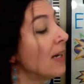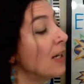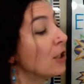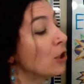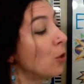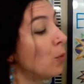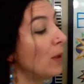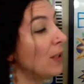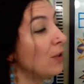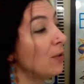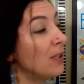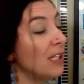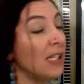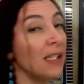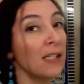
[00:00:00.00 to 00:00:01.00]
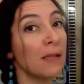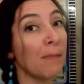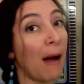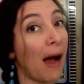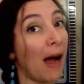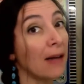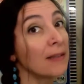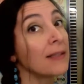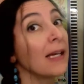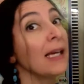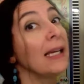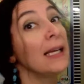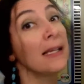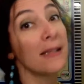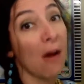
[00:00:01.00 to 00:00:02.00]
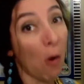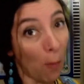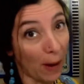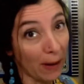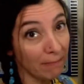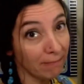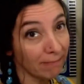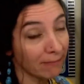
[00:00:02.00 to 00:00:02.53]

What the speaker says: So when you see this box, it is open